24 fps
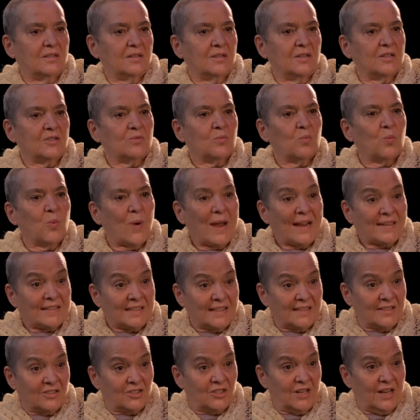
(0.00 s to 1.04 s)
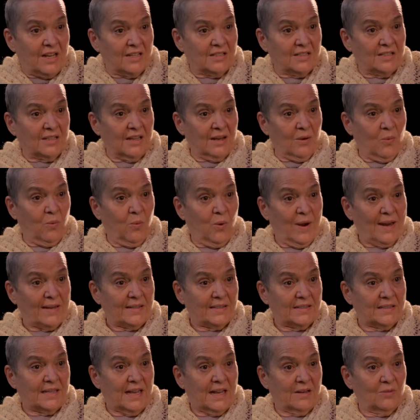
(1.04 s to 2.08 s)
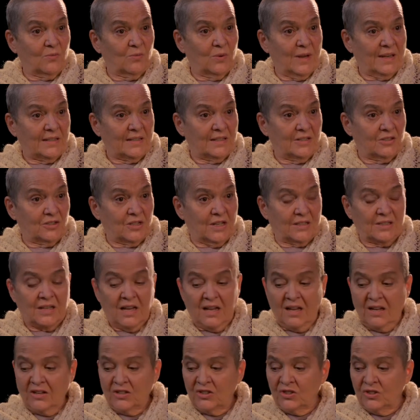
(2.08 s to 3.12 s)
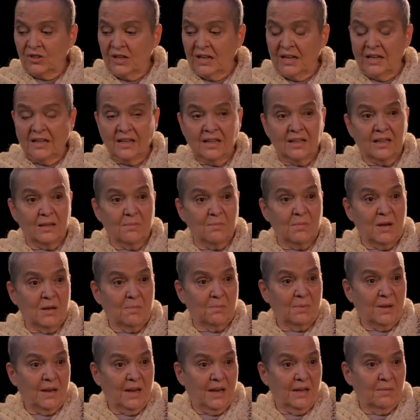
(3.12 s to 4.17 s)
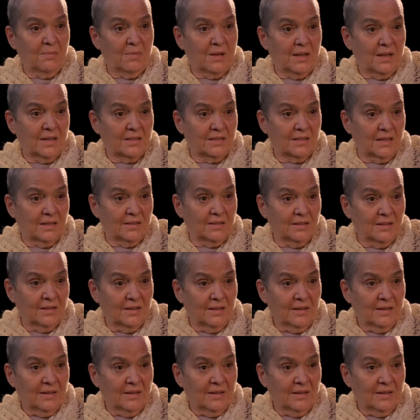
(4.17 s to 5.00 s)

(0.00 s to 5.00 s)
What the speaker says: This wedding dress, like white satin wedding dress, trailing in the mud behind me as I